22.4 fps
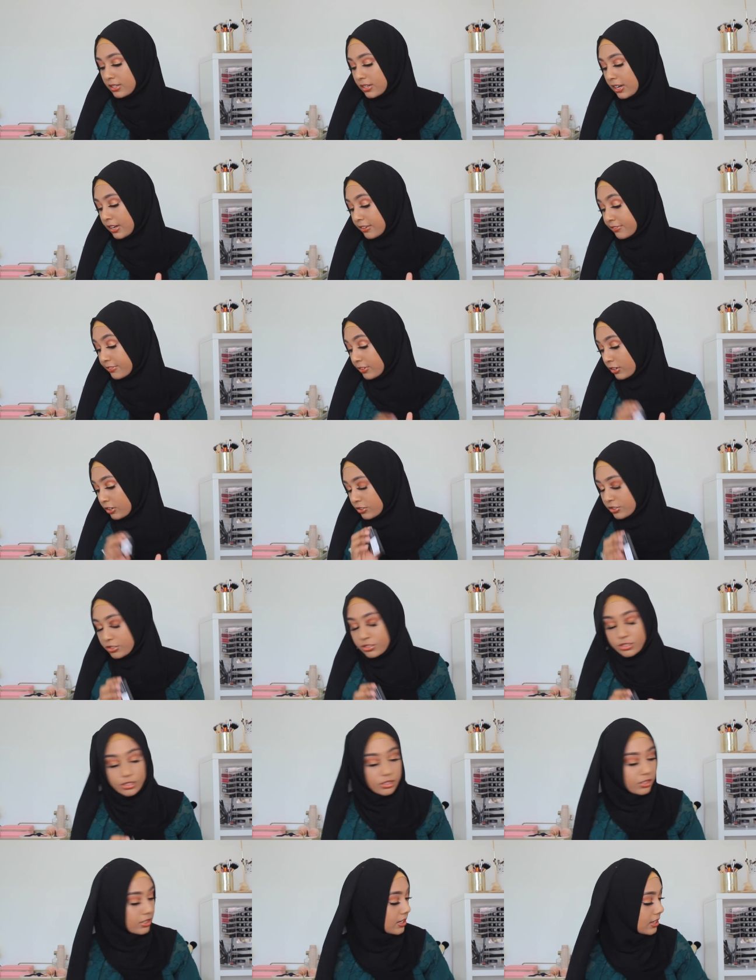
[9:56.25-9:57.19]
I forgot to
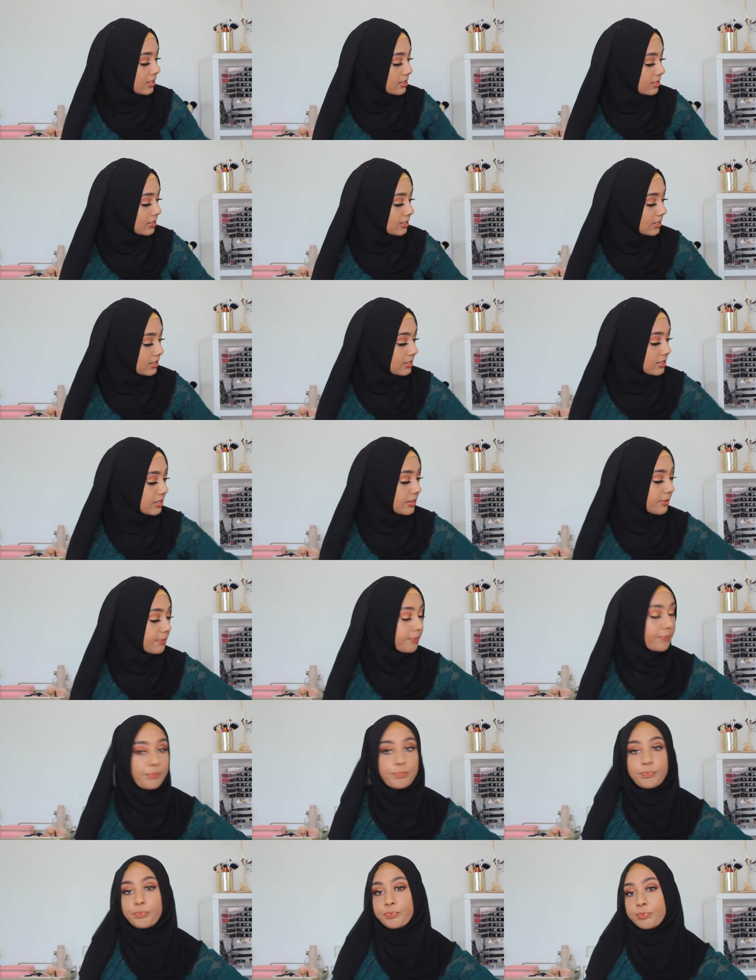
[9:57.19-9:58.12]
show you guys these.
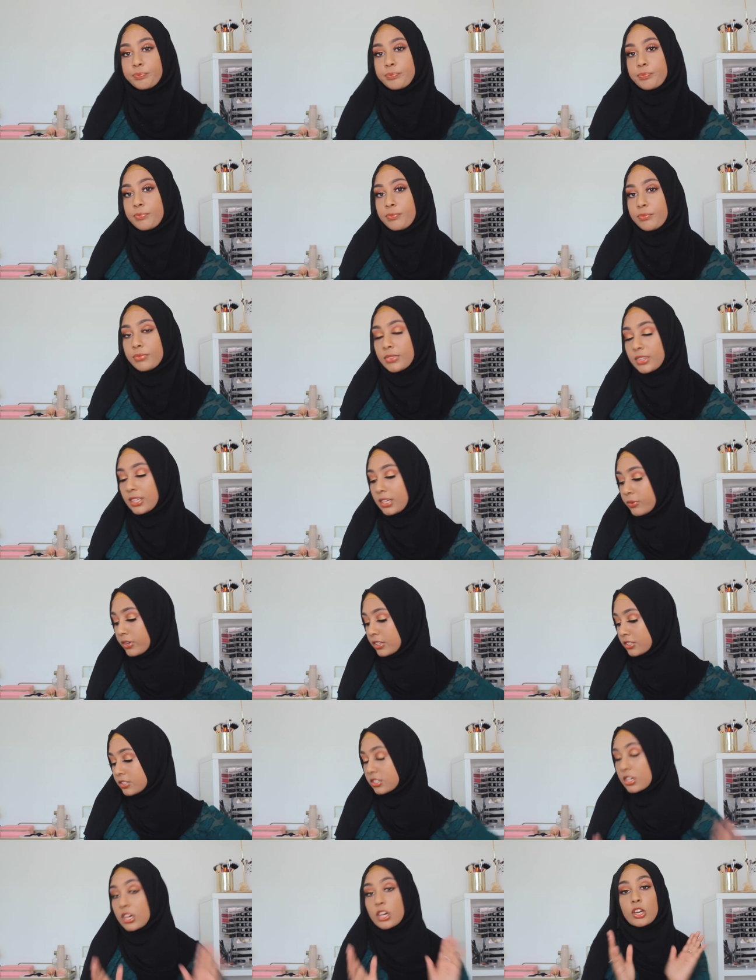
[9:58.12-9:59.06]

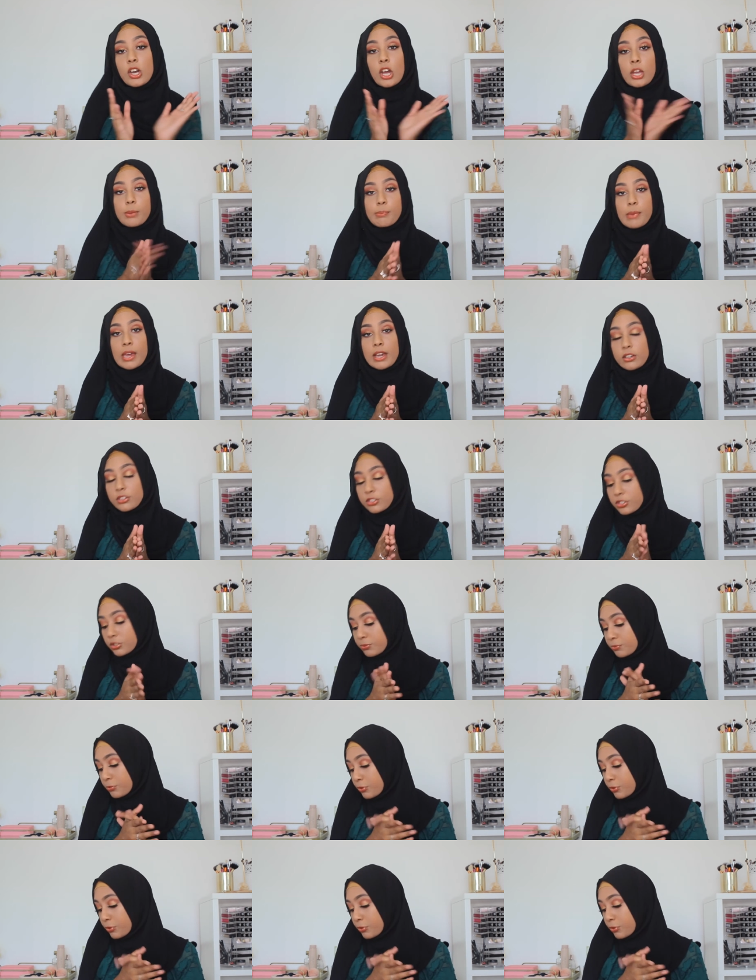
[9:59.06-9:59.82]
Going back onto